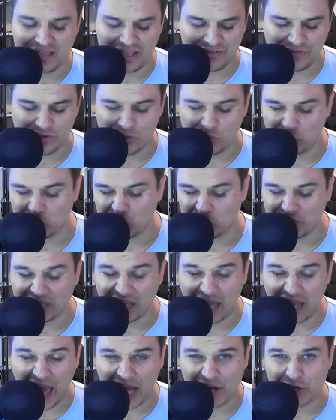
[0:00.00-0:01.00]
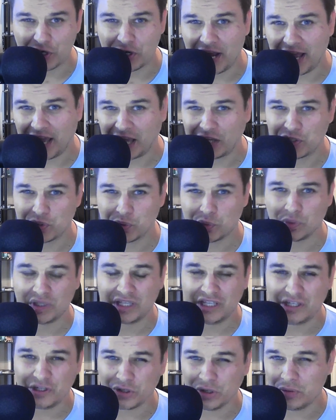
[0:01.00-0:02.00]
If you look at her actual
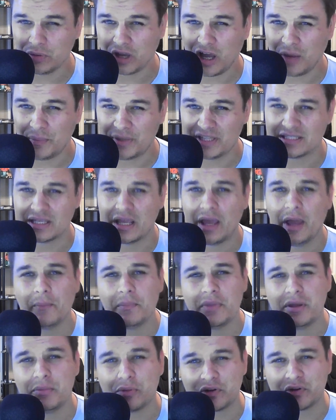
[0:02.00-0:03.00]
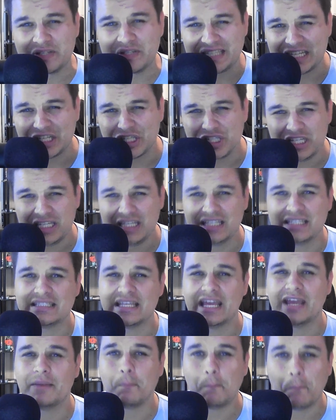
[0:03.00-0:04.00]
hero comments, people are saying she is
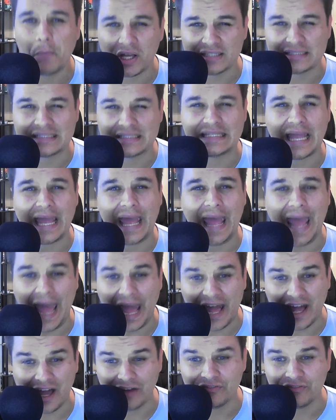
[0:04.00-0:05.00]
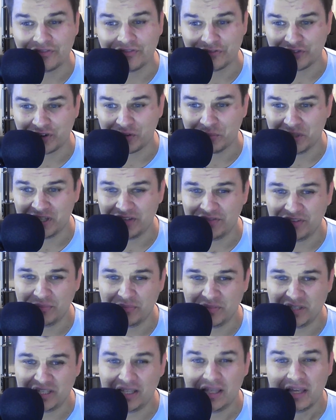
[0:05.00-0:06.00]
a must-have for
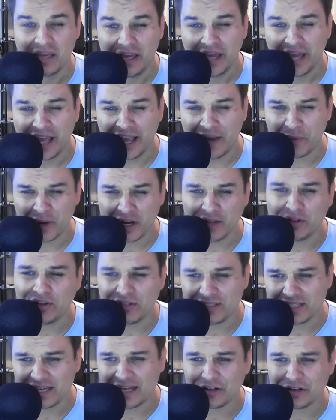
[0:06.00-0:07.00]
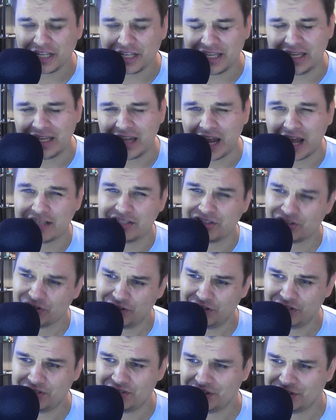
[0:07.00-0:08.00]
PvP. And when I looked at her kit, I
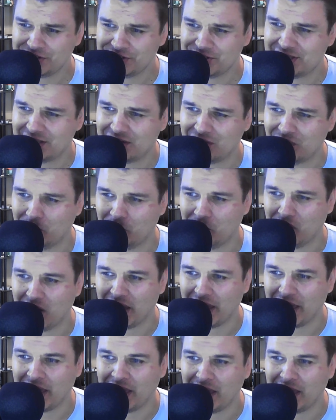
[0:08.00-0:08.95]
started to understand why.